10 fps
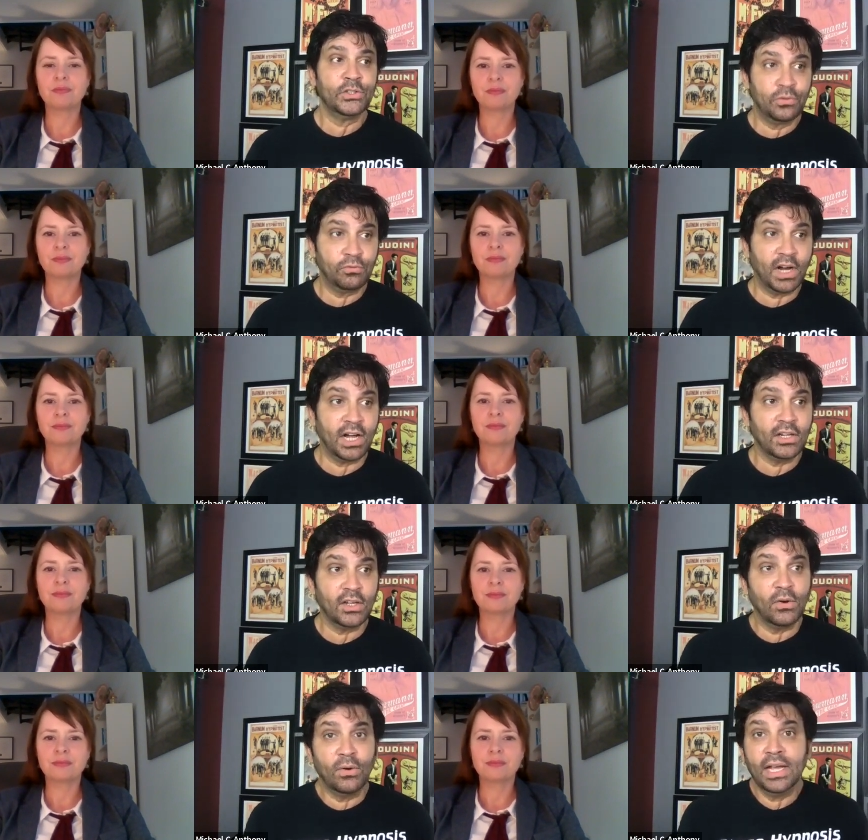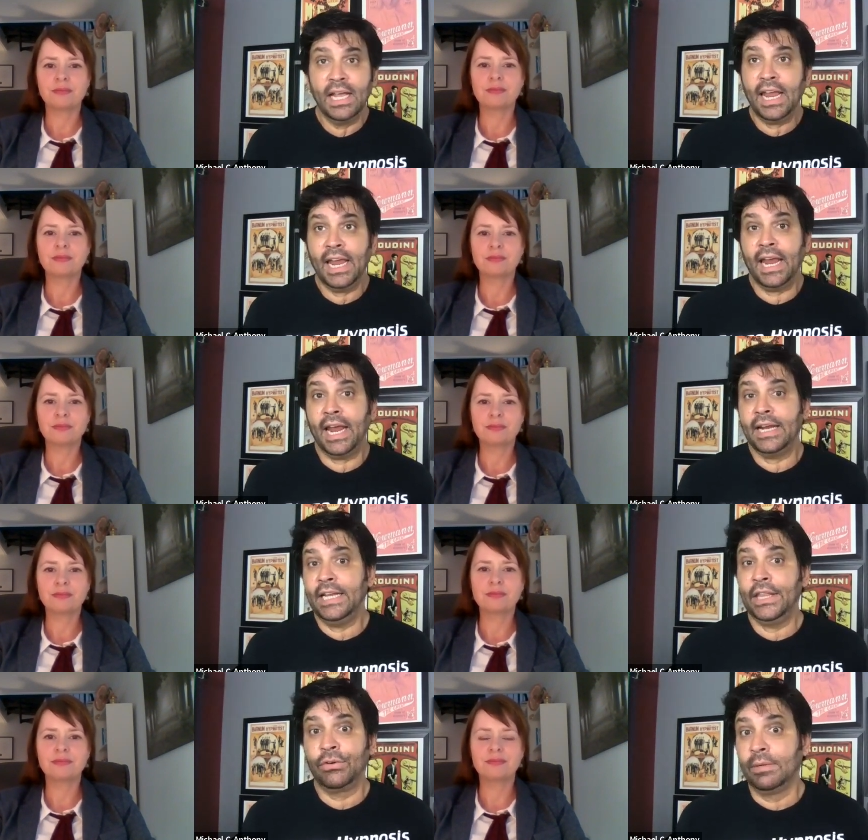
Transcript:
Speaker 1: to follow and either